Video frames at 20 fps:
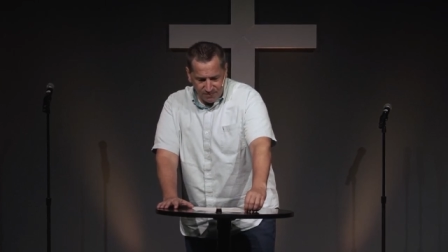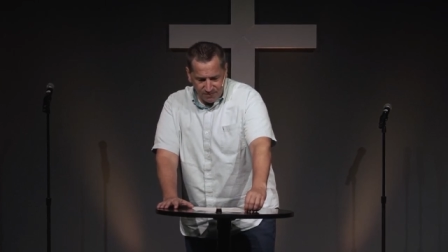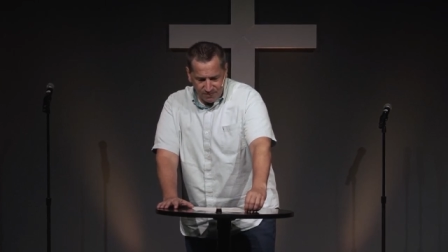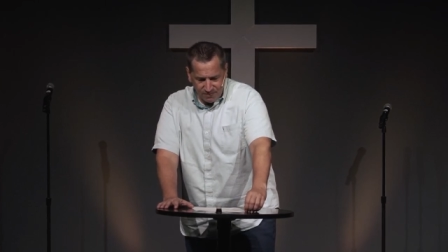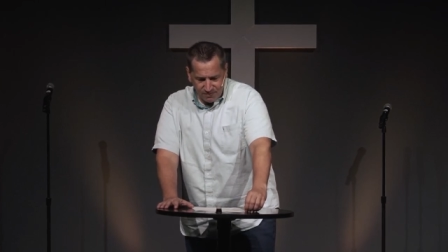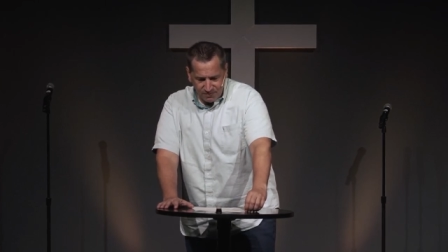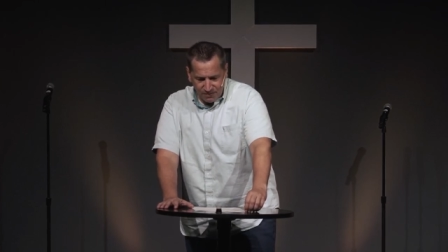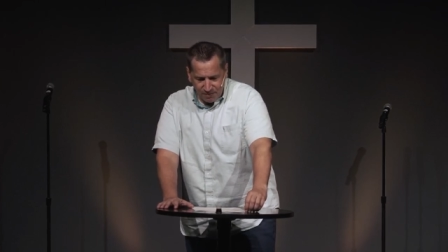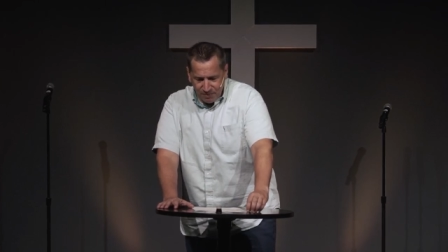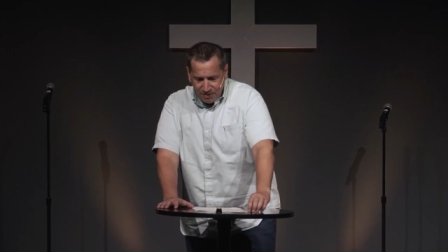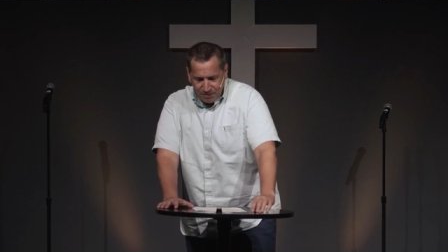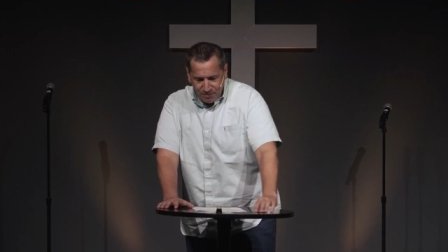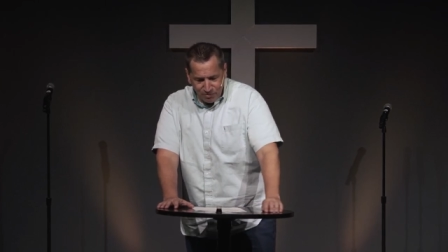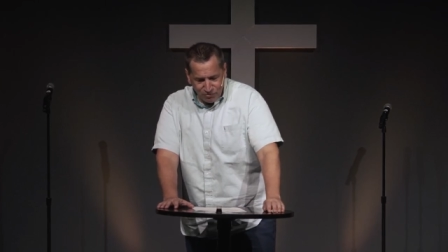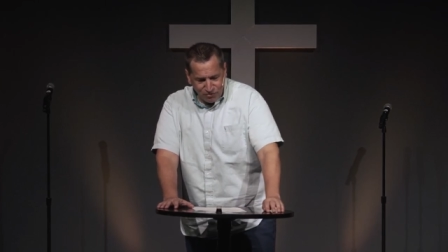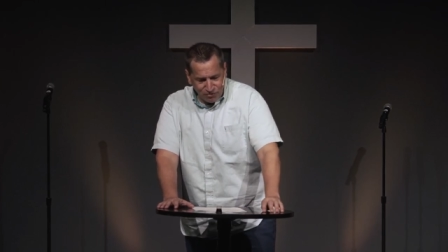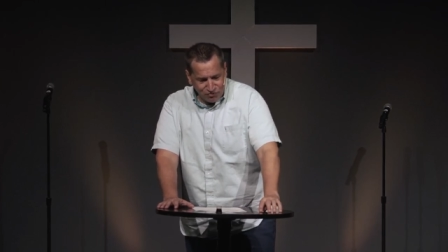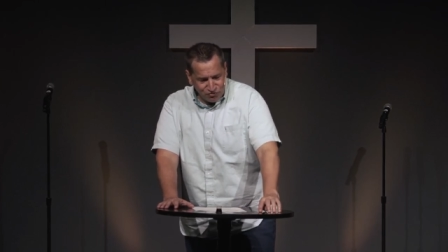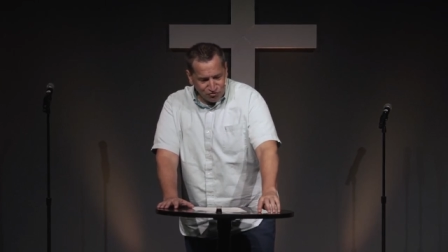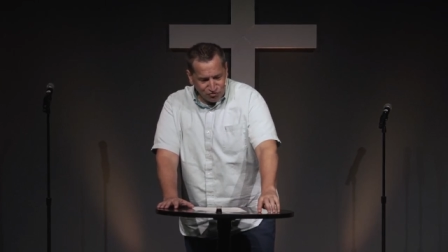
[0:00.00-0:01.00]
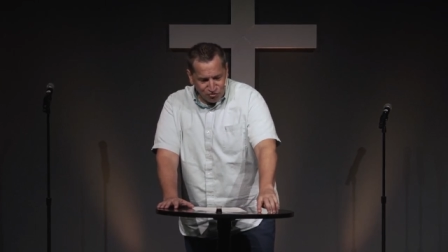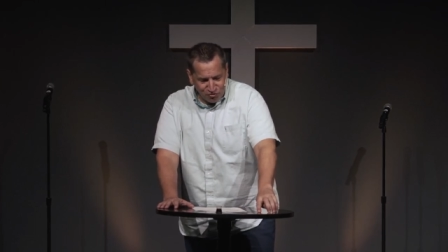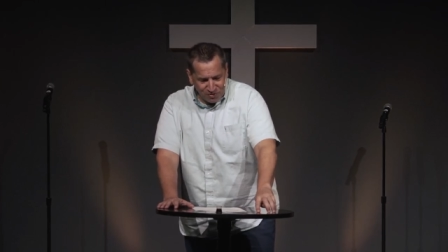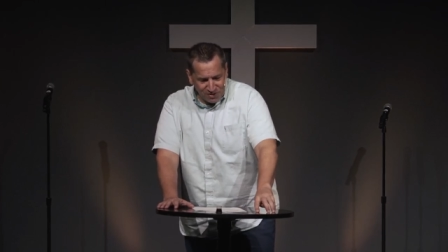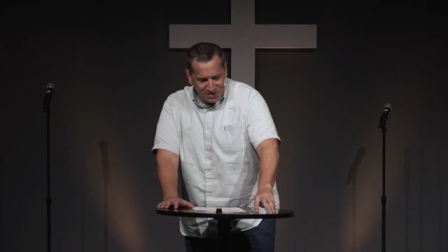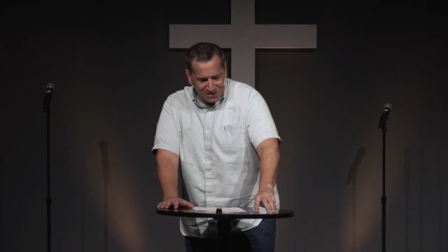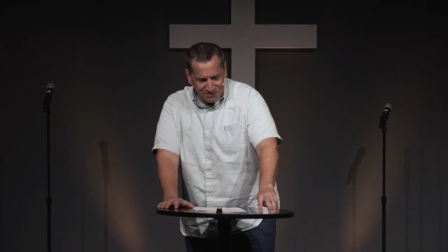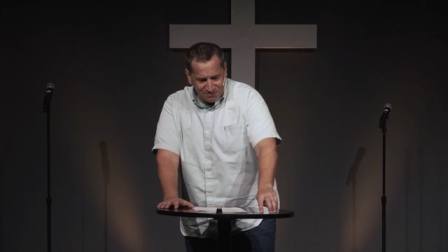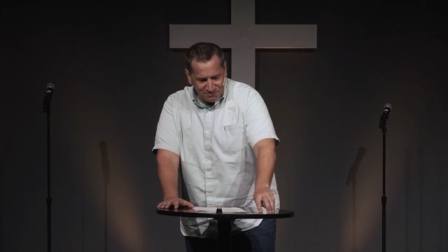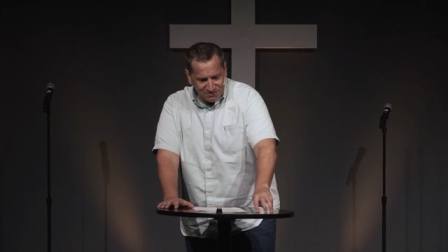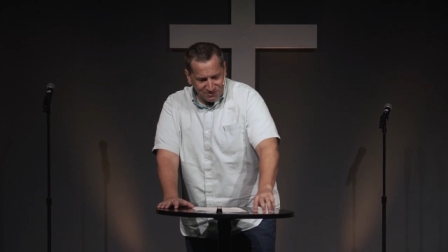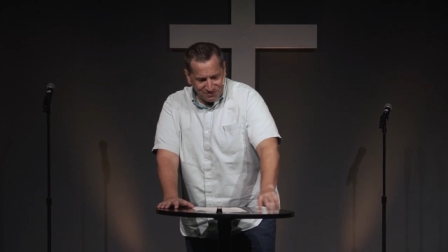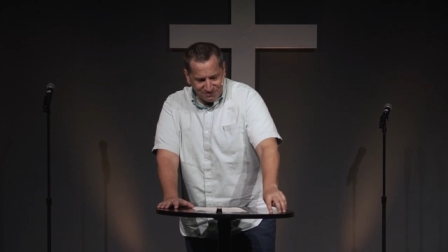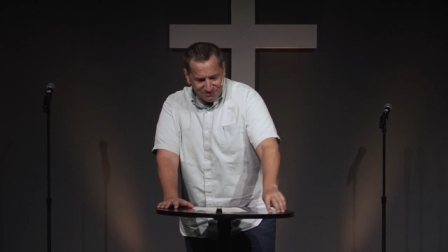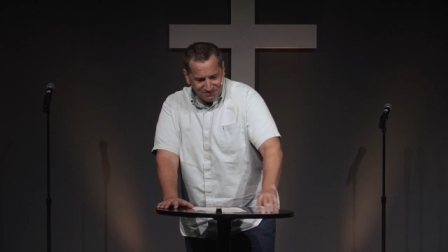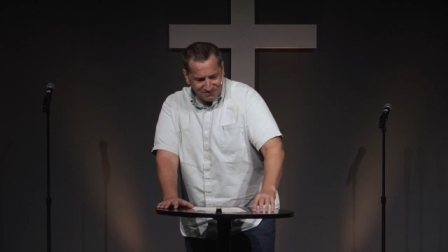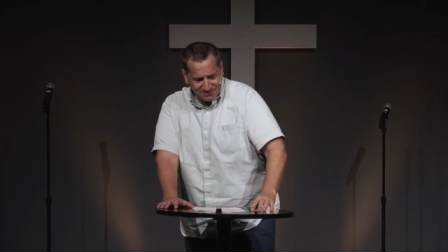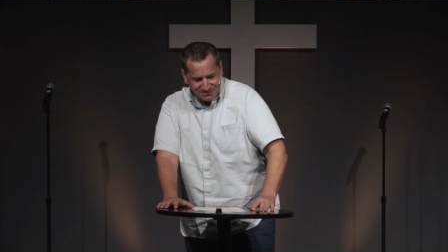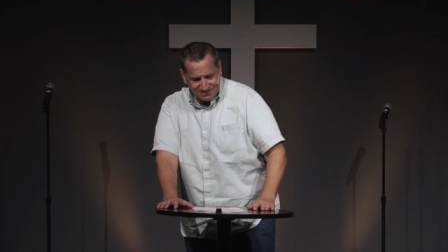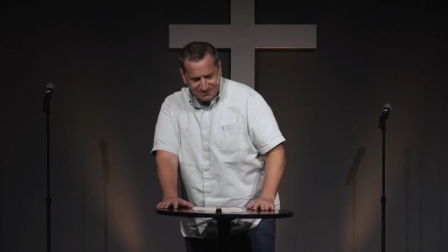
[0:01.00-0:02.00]
some of them are just dreams.
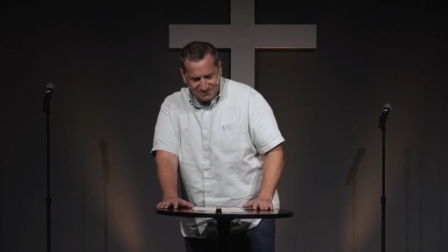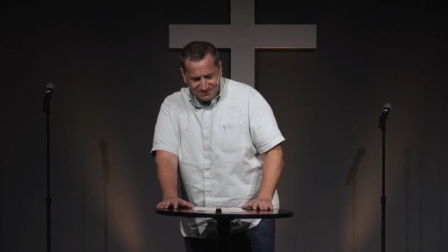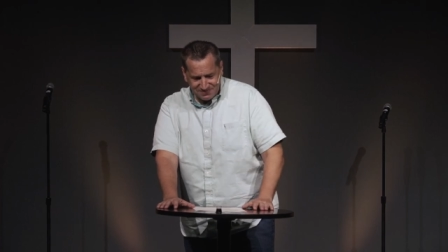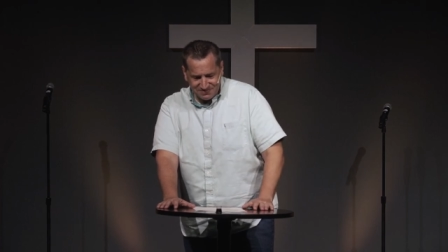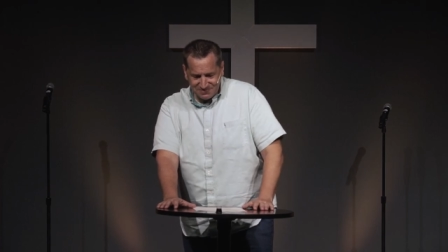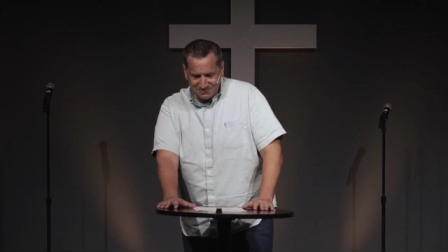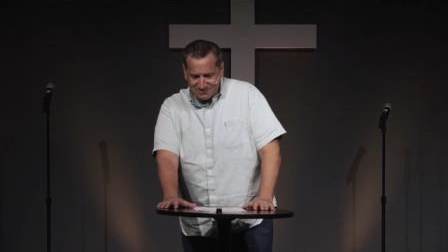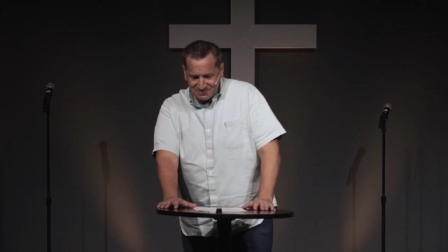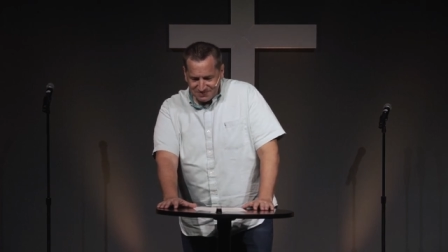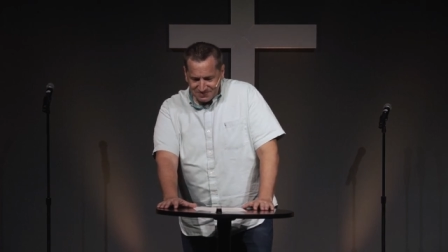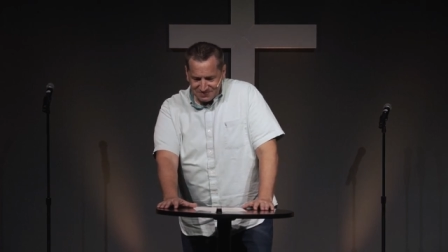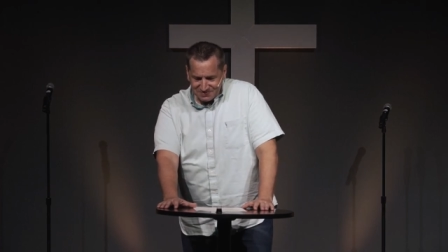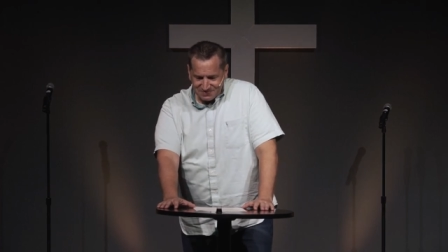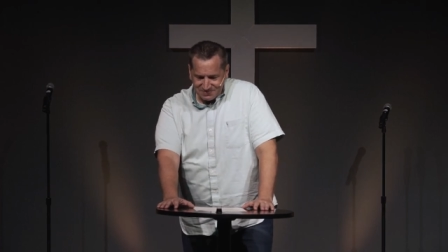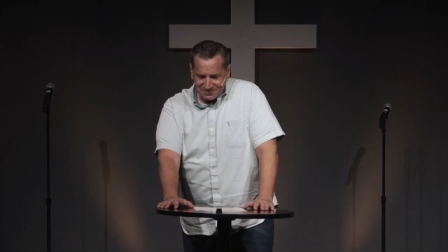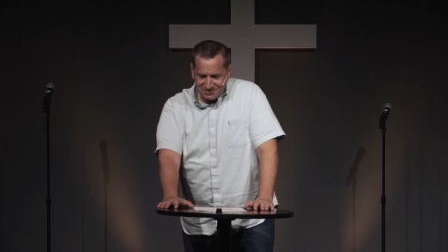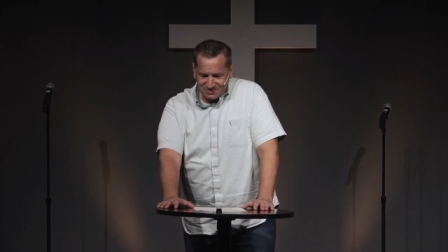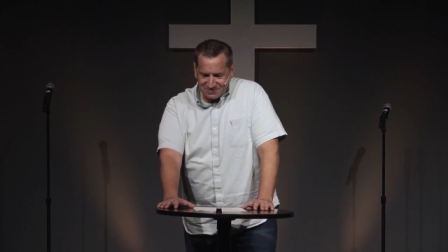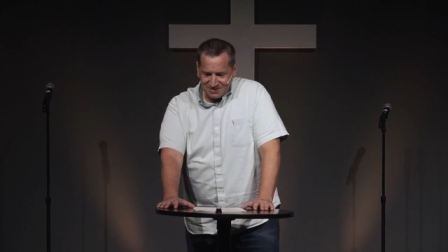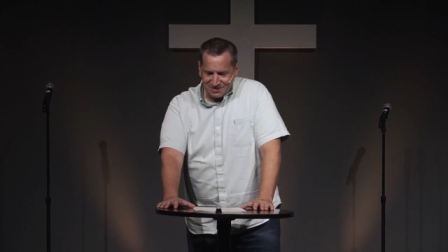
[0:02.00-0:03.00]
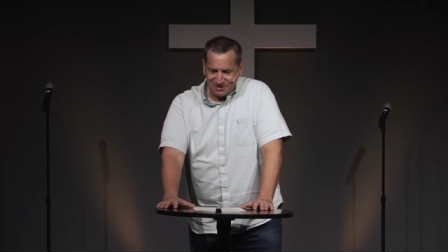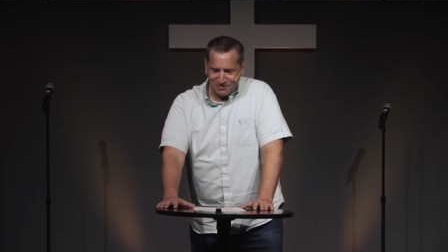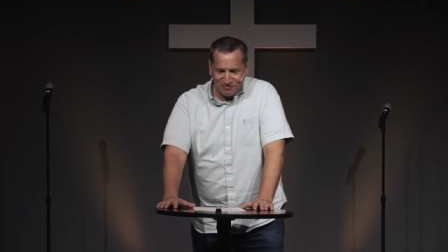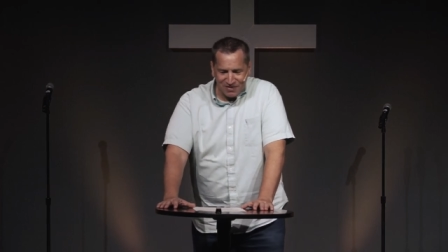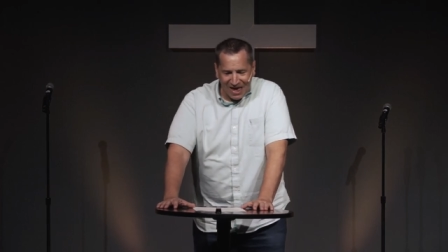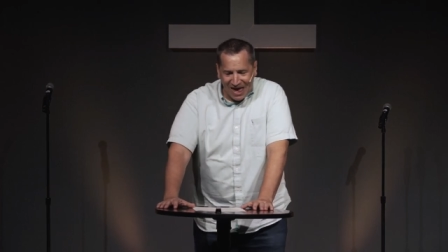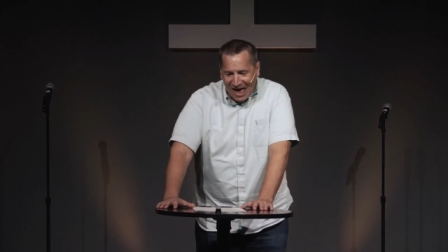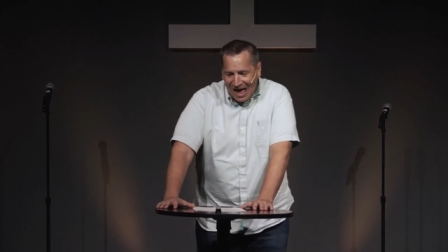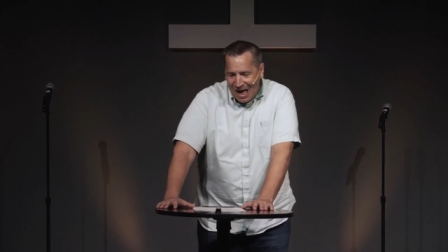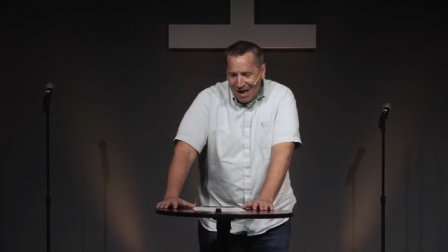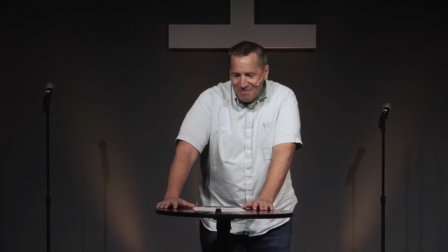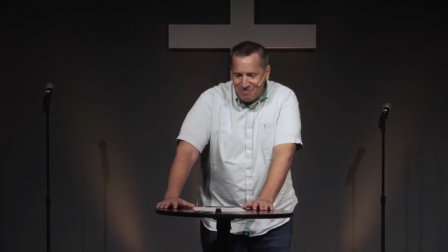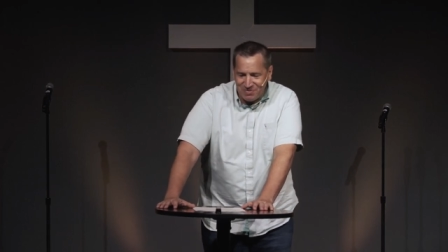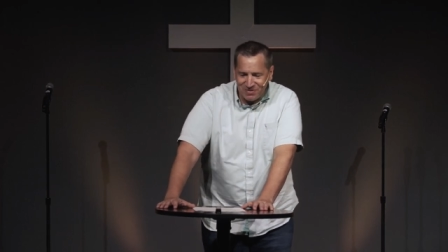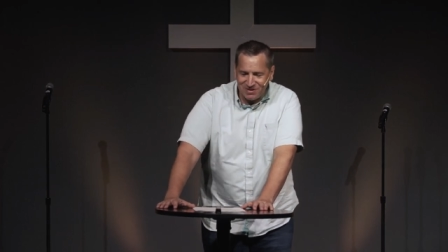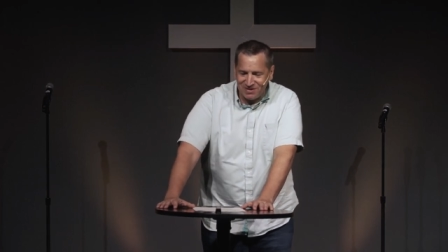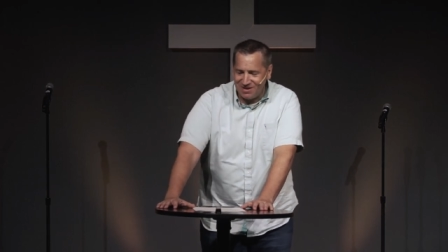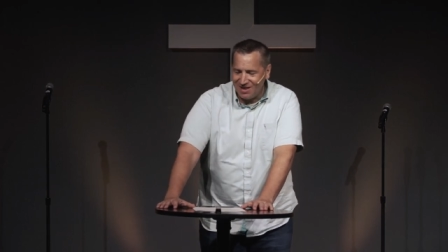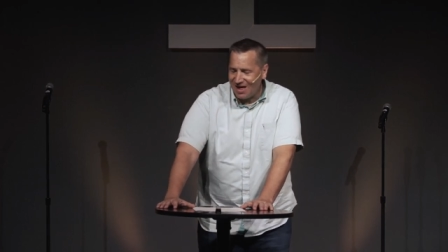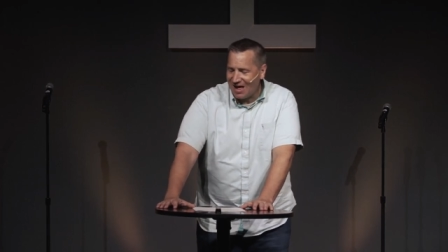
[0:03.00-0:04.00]
And if they
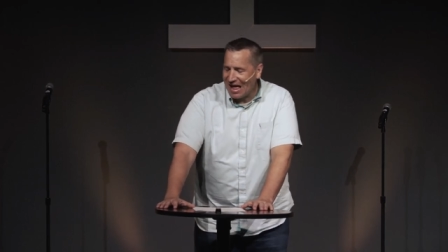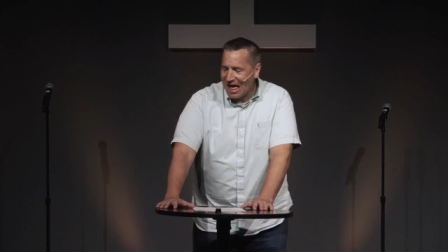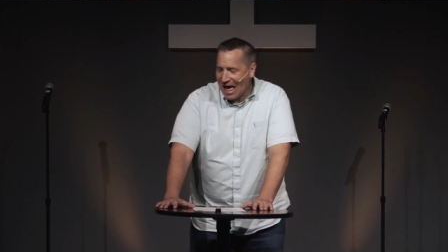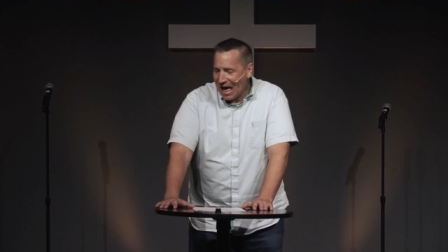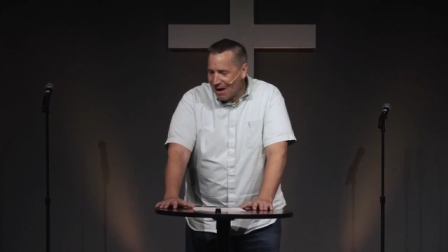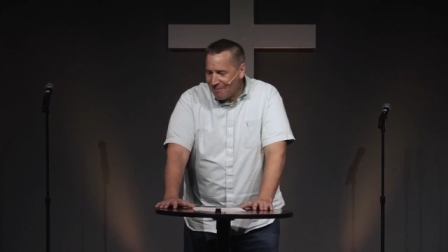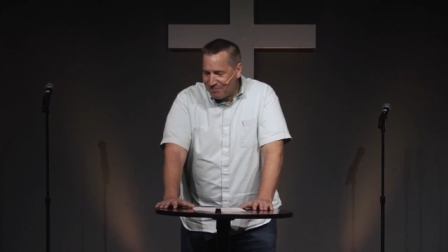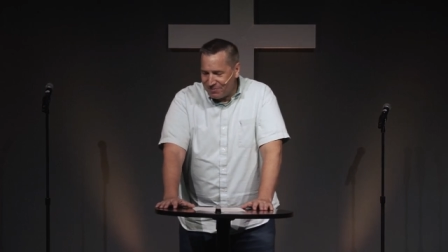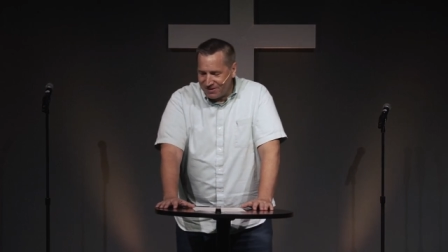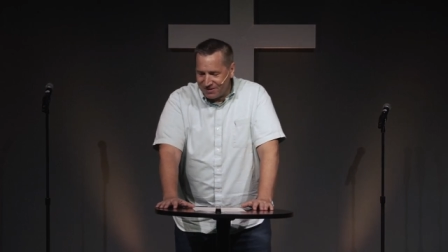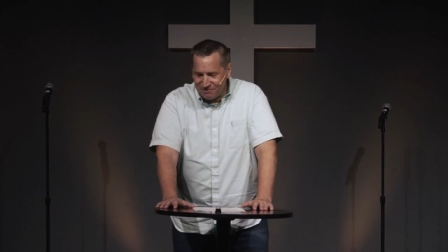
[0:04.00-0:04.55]
happen, they'll happen.